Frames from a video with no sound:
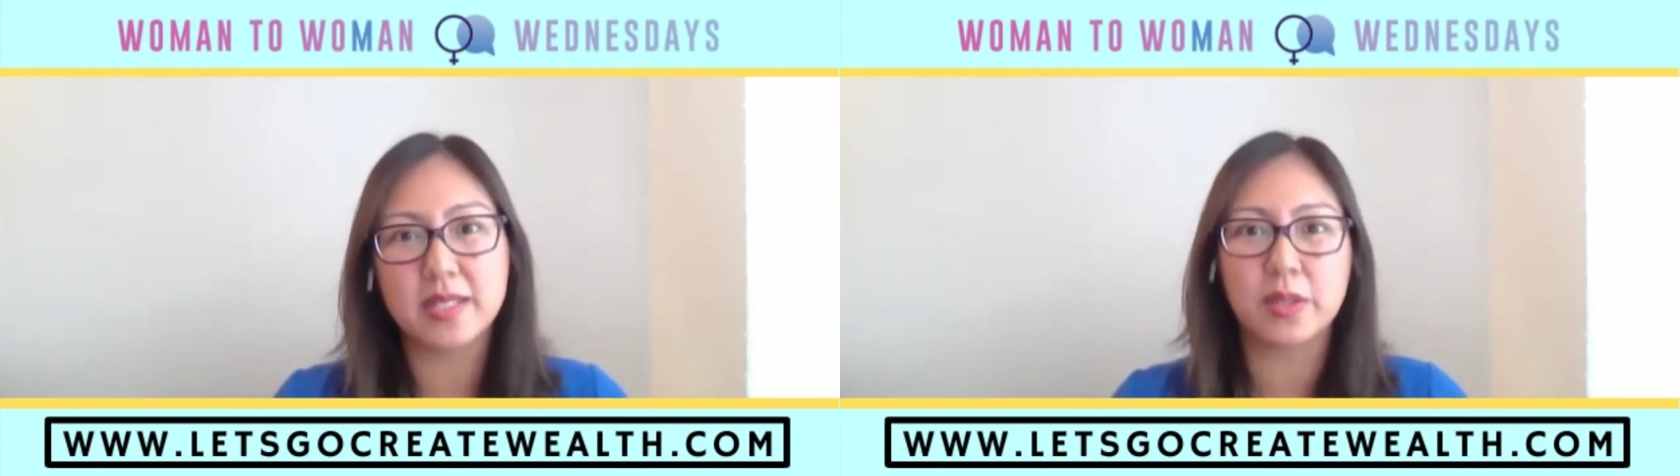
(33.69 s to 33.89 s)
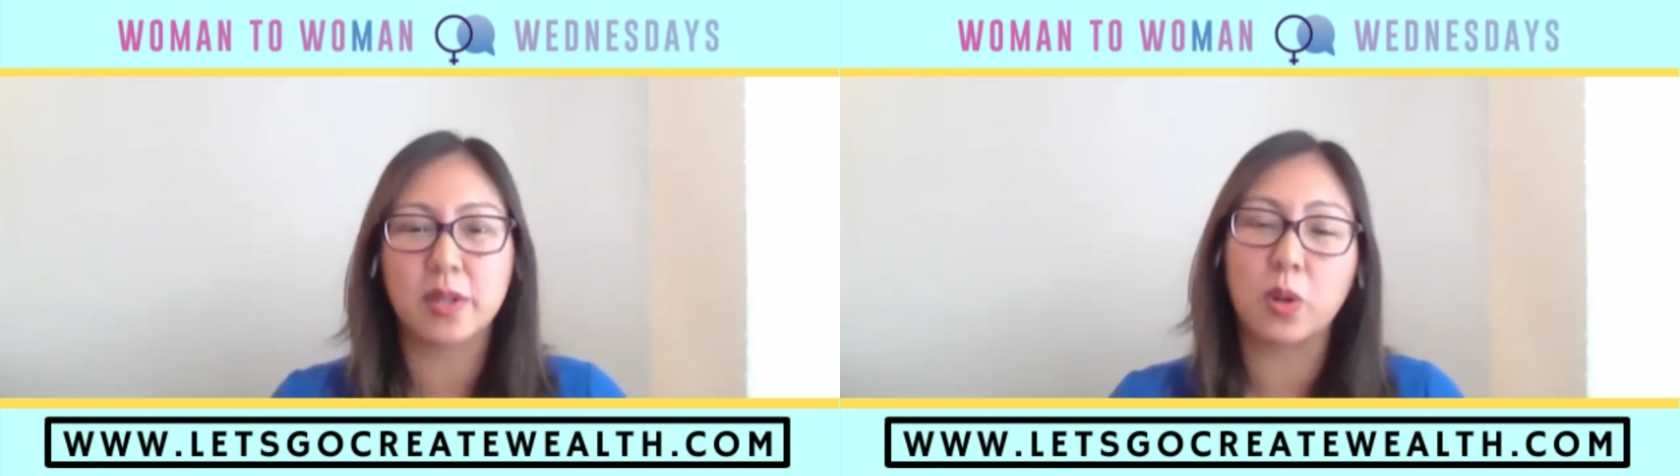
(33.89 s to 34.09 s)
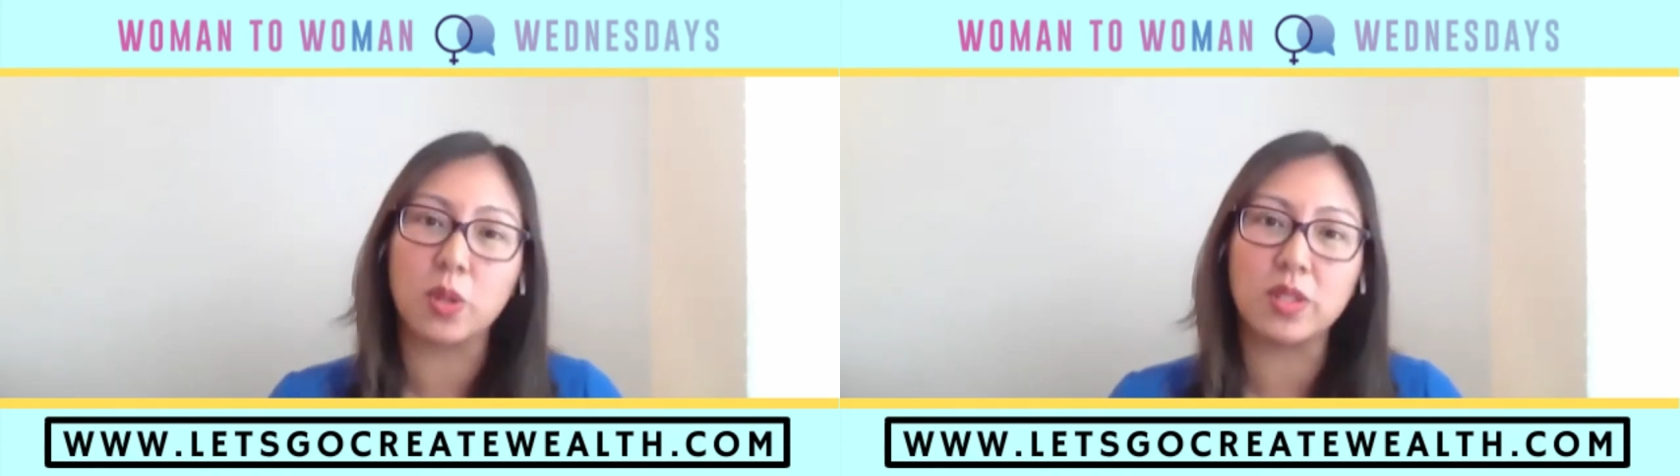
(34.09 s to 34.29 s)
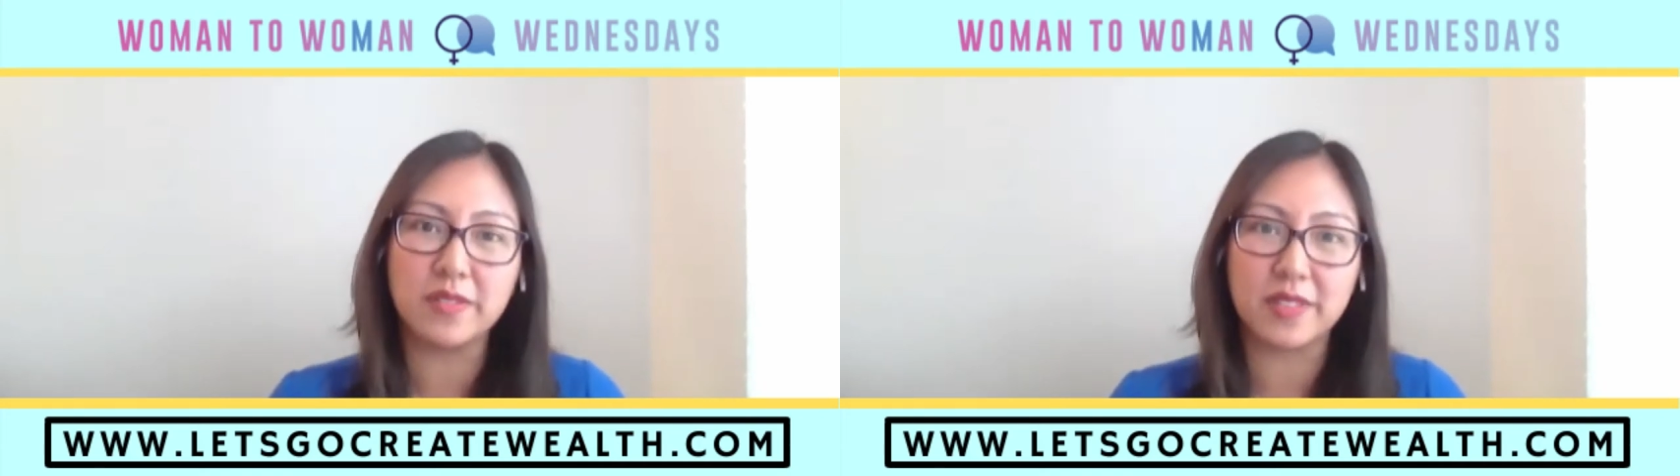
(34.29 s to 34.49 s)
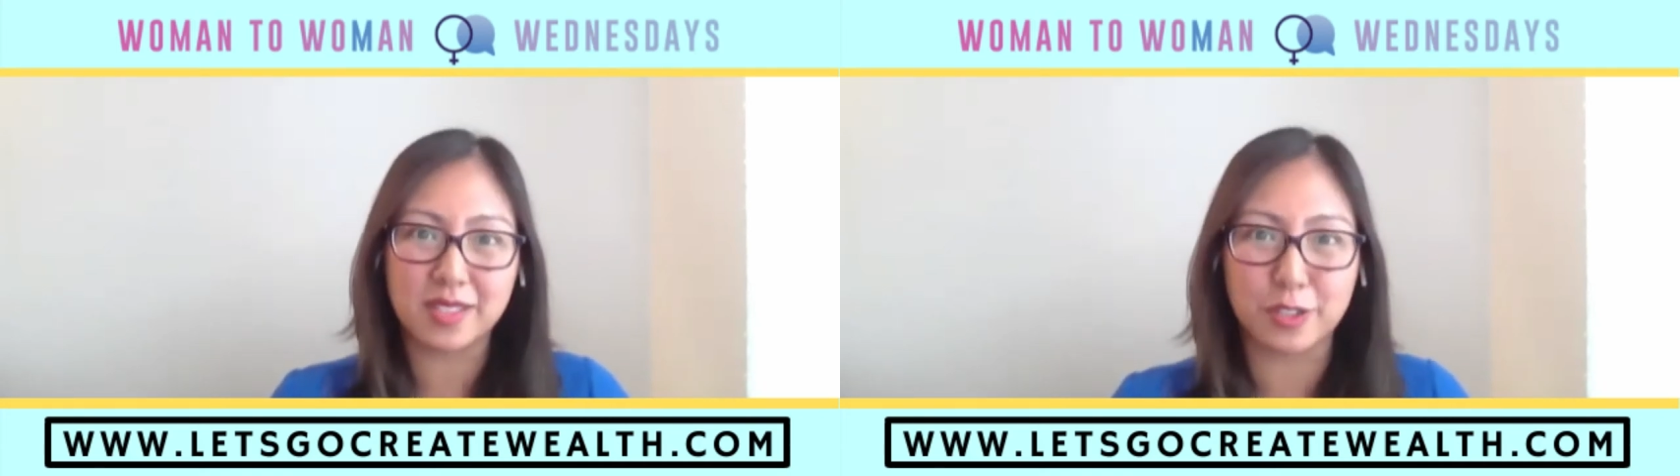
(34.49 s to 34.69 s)
So the goal
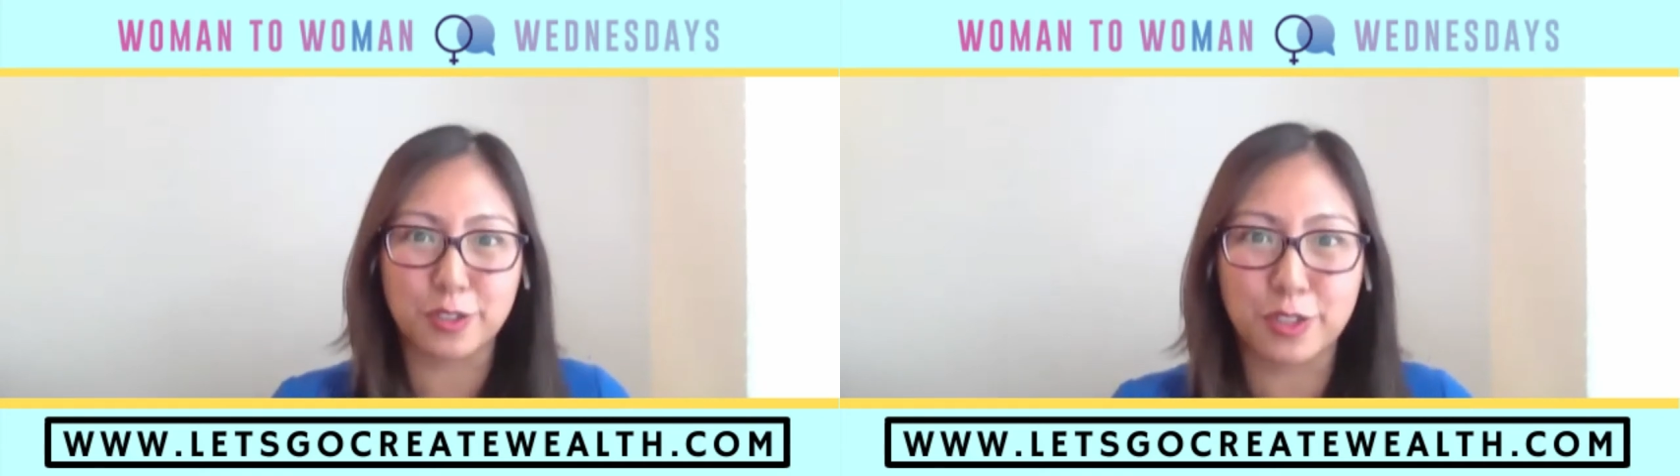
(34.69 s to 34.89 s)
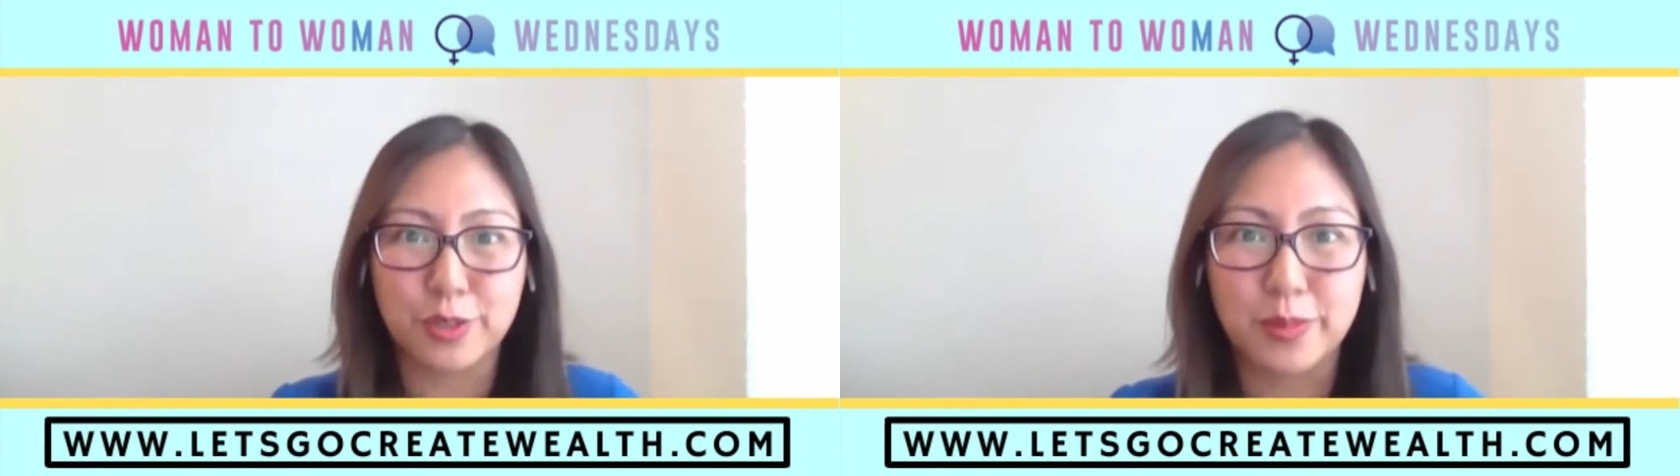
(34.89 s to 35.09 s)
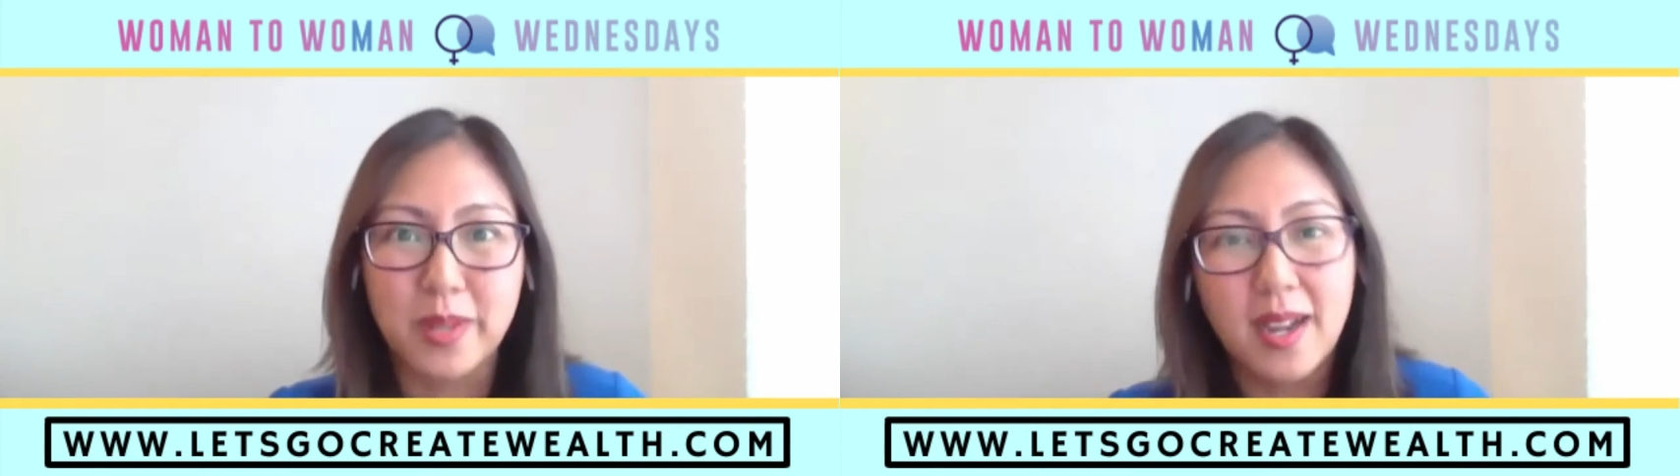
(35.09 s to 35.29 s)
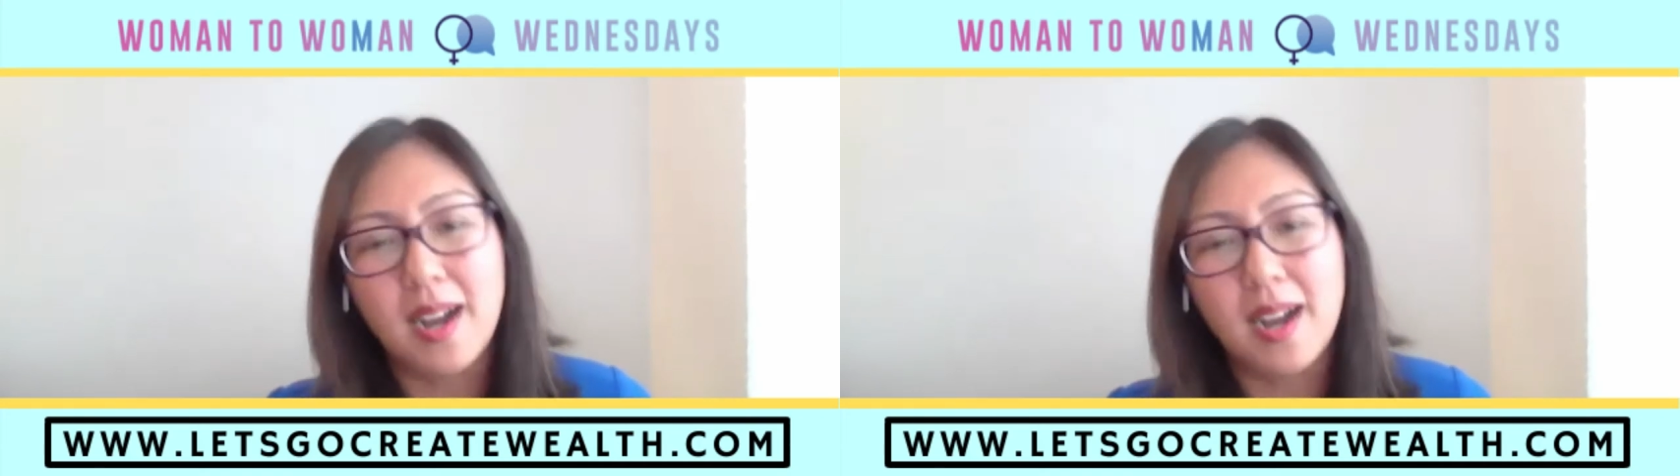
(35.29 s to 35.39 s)
of this YouTube